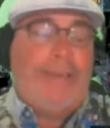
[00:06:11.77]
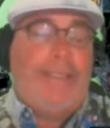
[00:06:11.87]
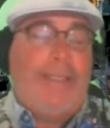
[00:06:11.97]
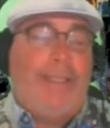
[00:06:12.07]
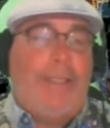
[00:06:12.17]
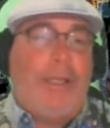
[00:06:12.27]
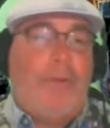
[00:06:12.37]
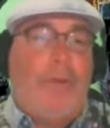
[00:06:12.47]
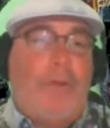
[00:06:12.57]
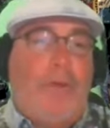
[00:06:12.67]
in the
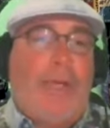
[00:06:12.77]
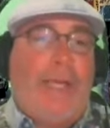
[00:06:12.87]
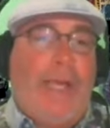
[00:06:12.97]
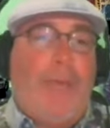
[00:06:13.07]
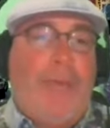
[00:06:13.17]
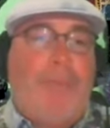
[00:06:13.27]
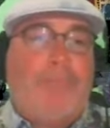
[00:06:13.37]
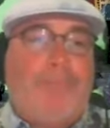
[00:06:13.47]
current economy?